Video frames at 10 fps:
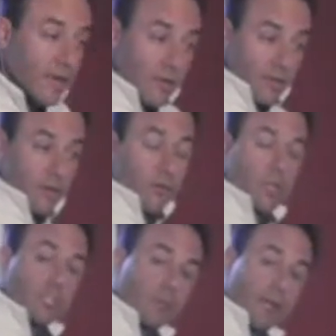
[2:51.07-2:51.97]
Good
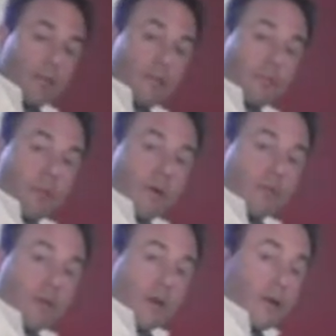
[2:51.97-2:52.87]
question. My little 3-year-old
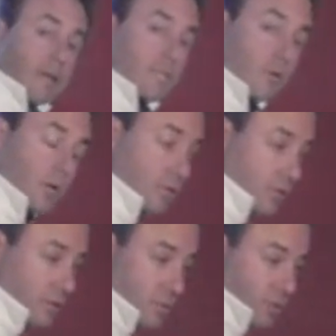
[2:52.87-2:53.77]
daughter asked a question,
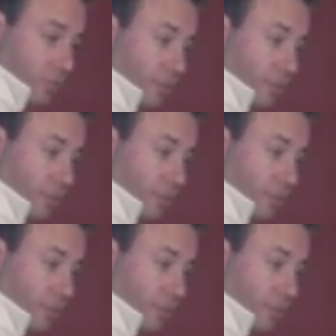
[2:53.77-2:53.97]
soon to be